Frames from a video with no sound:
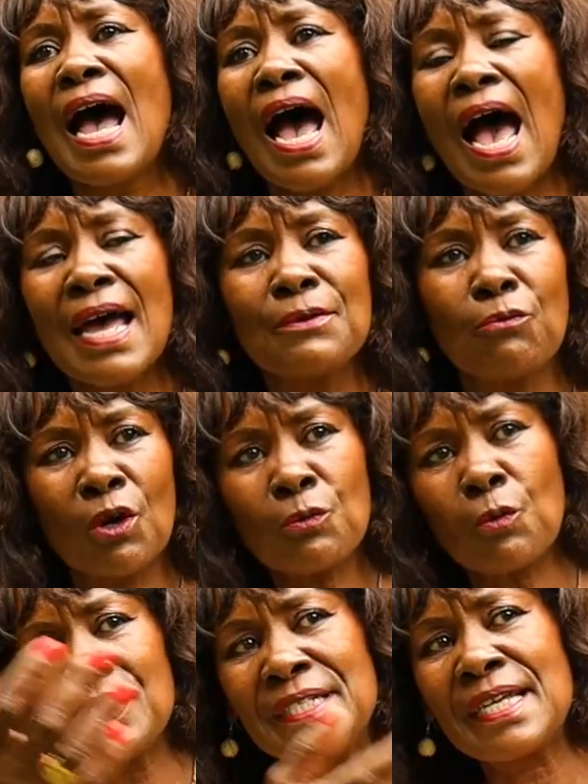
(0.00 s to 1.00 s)
And what
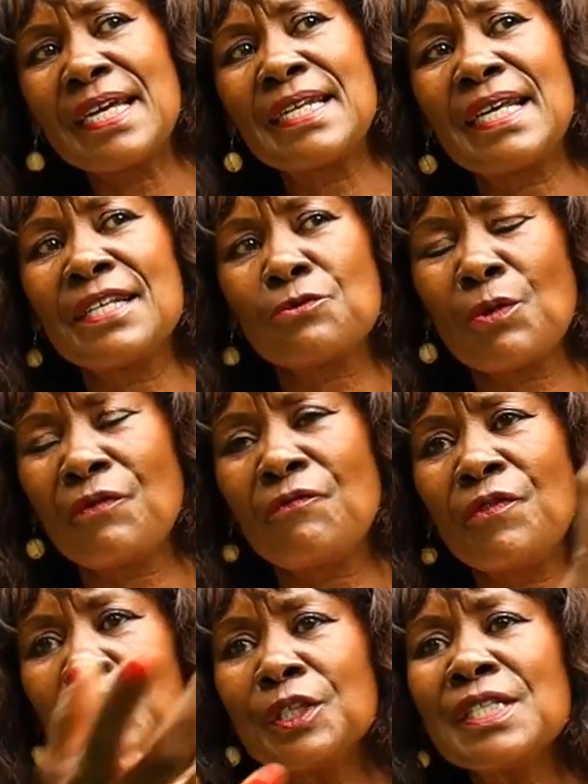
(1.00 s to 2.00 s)
we did is we
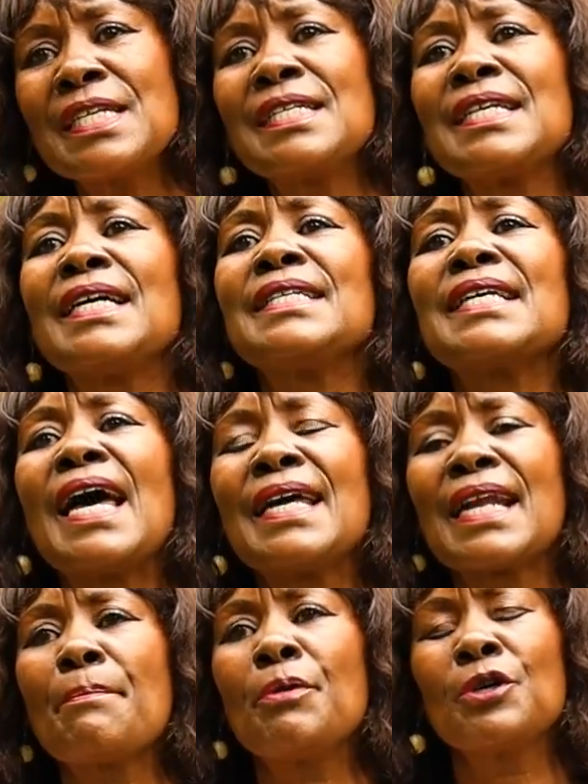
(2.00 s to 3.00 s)
filtered it,
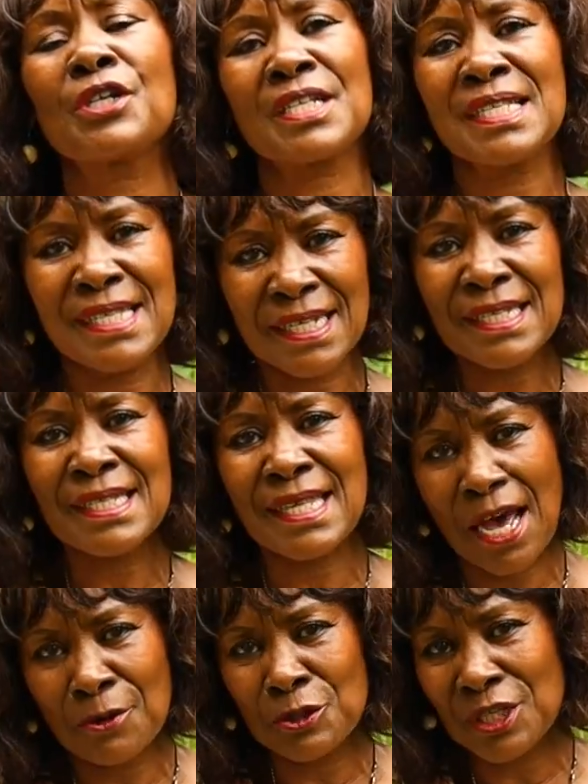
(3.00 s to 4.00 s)
and I put a
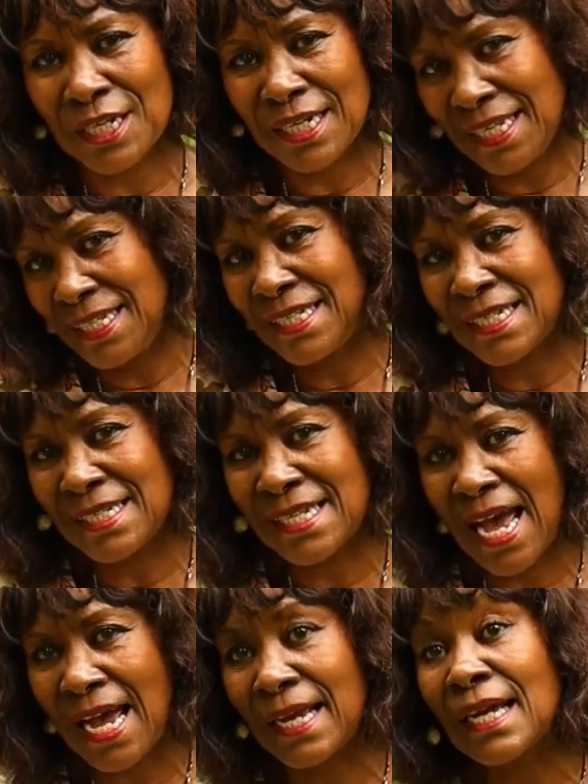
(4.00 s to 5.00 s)
6,000 litre
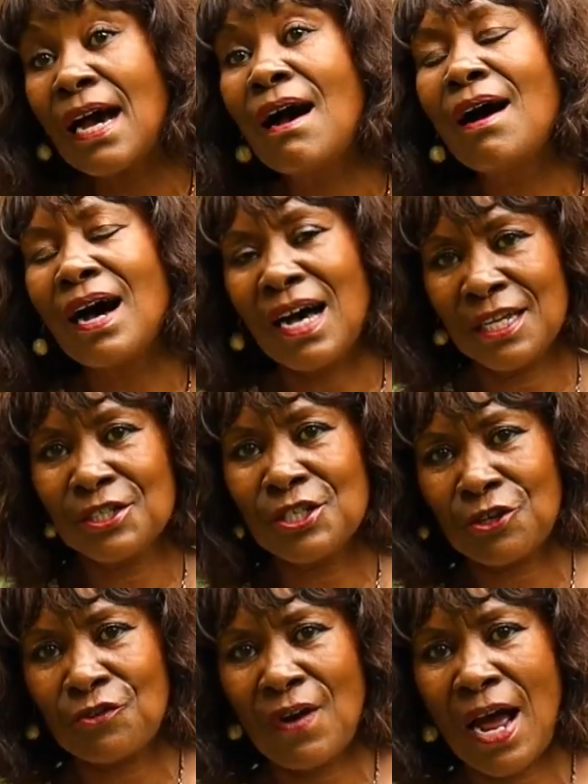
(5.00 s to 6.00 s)
tank
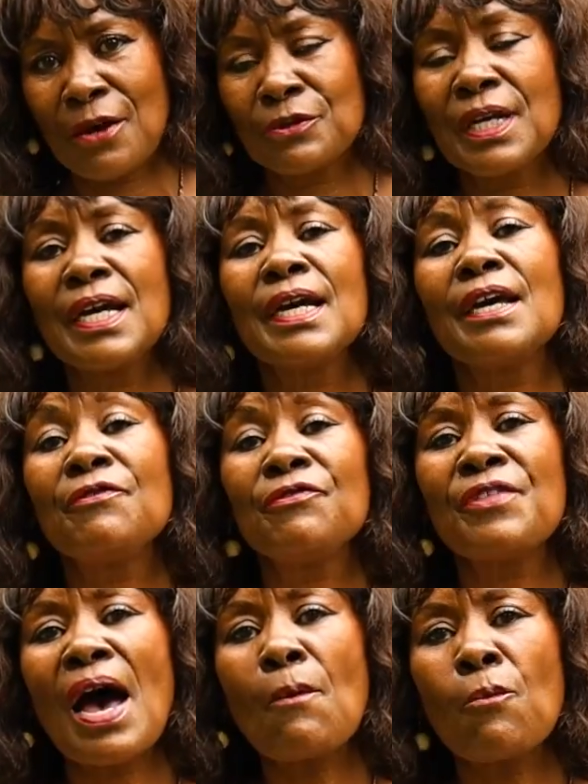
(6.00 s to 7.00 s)
underground. In
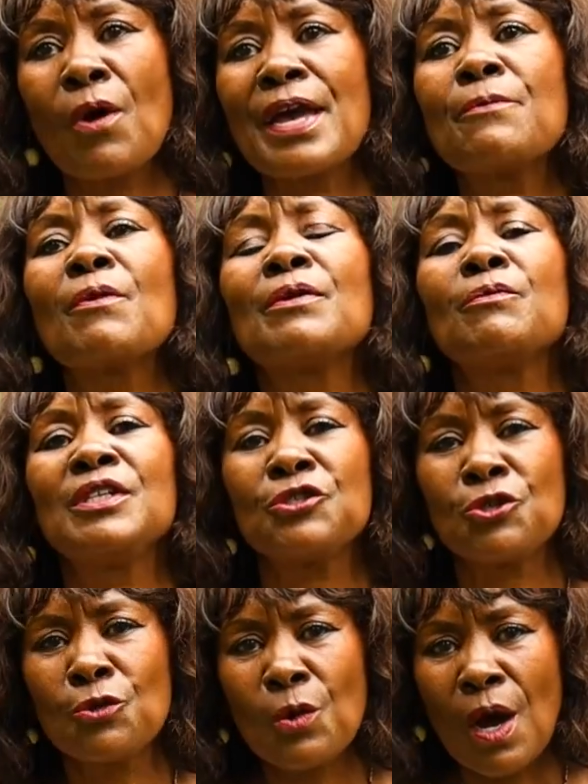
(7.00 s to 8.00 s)
that way, when we
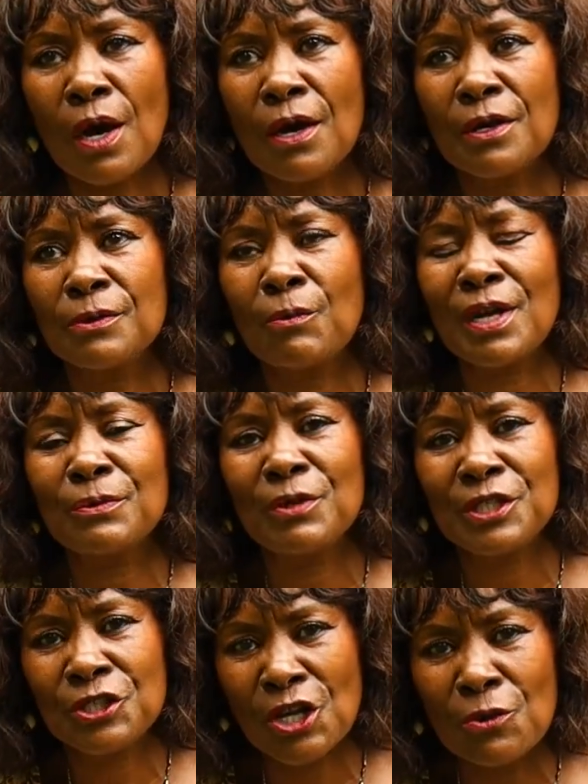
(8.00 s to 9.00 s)

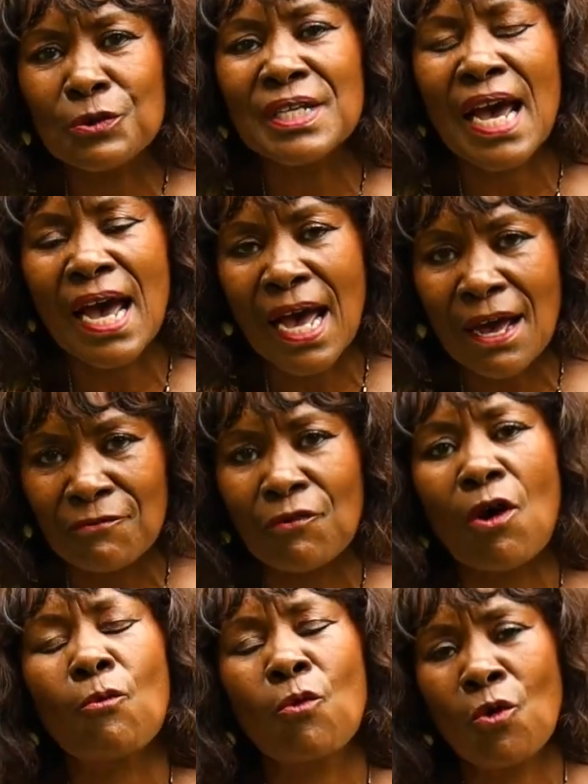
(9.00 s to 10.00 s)
don't have
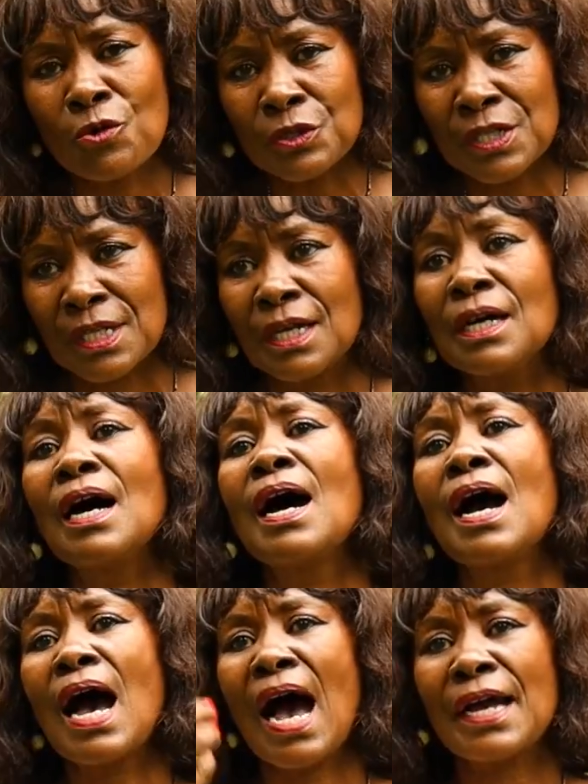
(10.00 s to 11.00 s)
water,
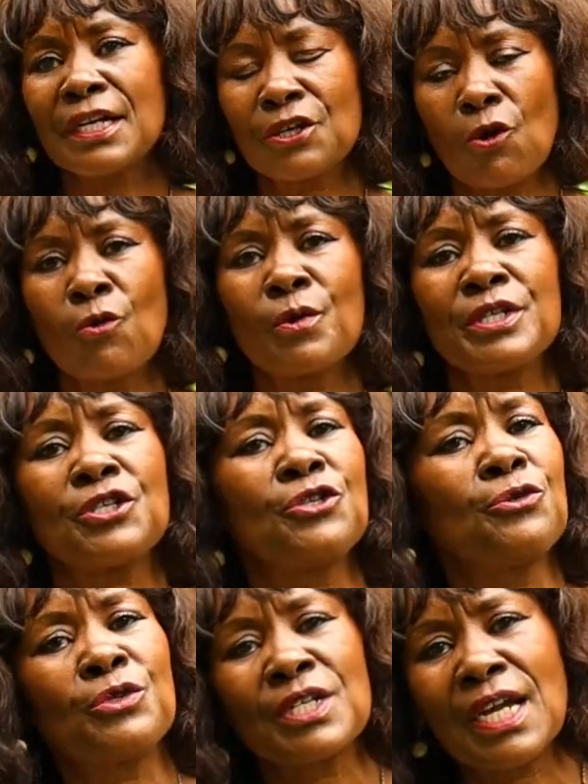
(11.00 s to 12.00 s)
I can always
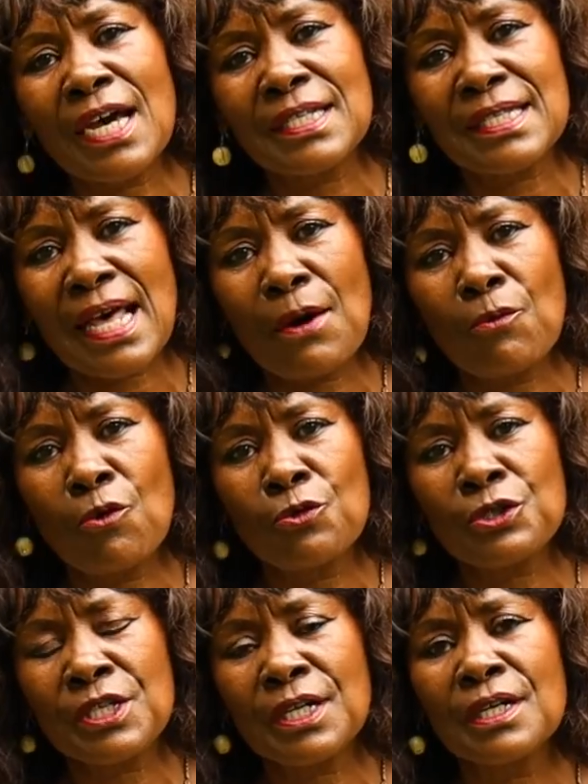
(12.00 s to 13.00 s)
utilize that
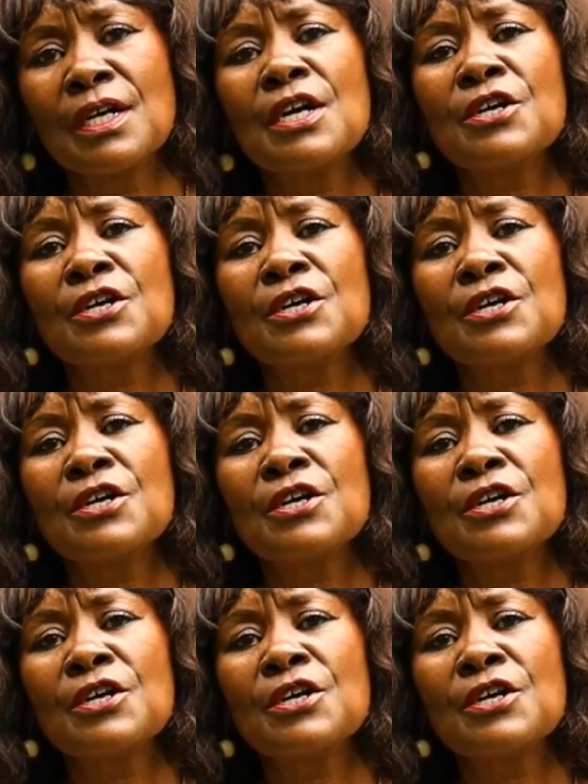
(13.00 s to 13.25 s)
water.